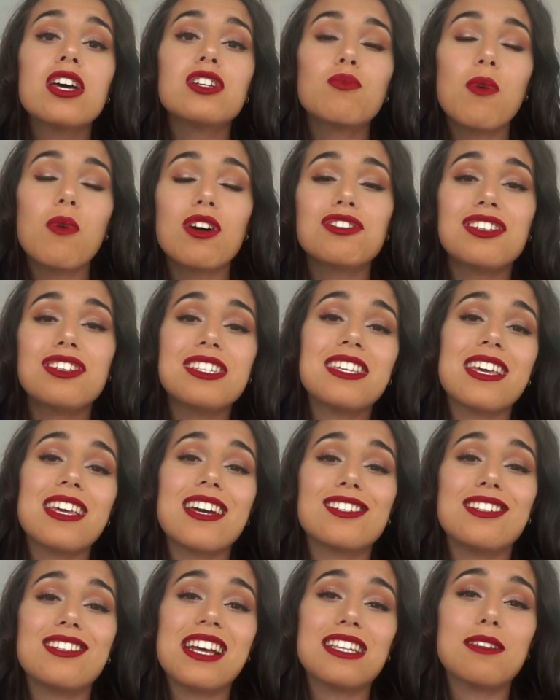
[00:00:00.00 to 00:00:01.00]
While she's
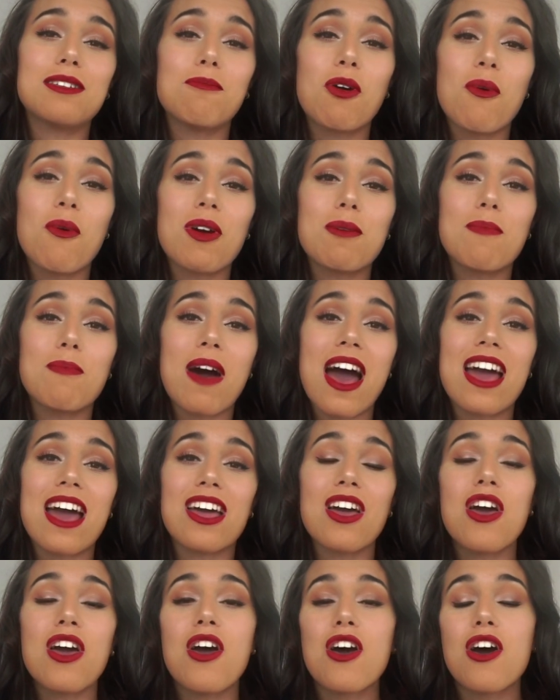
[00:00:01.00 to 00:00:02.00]
here, she ends up going
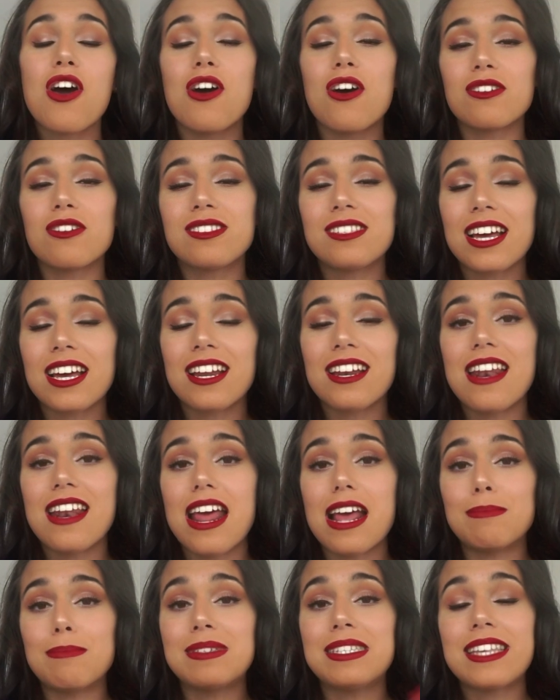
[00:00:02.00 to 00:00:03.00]
by her second
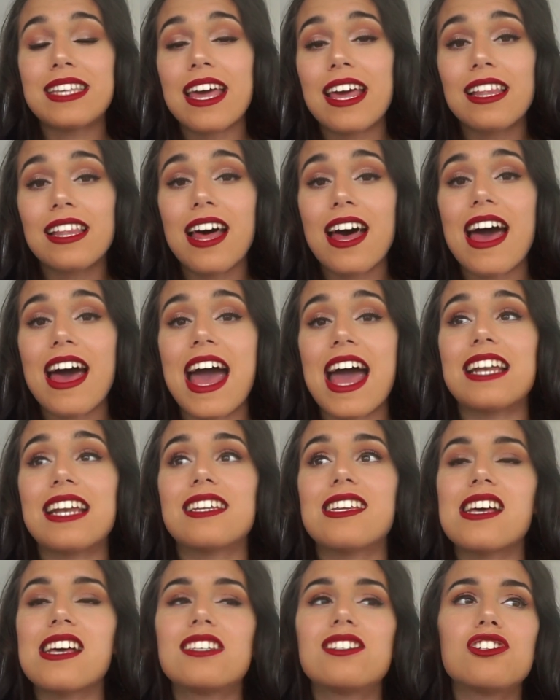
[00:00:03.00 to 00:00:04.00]
name, Sailor, and
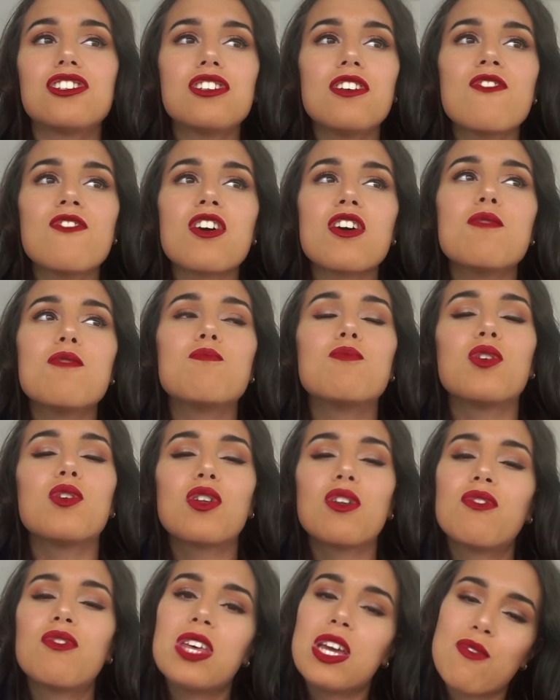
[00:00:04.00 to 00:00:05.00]
it's just a very
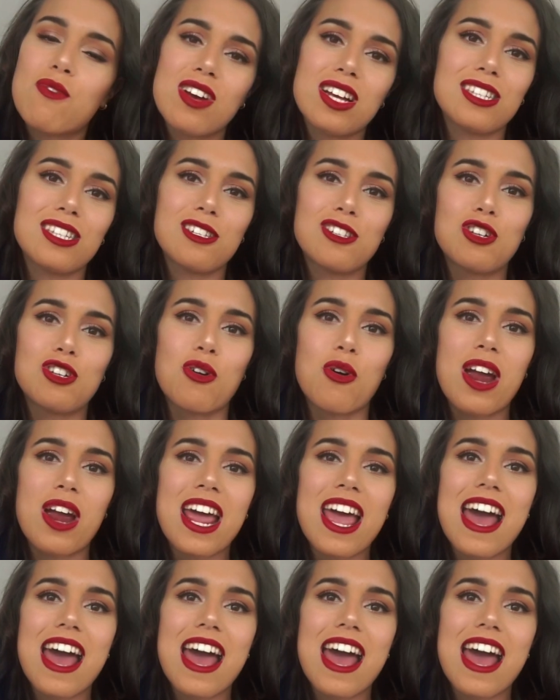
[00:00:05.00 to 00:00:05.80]
beautifully written story.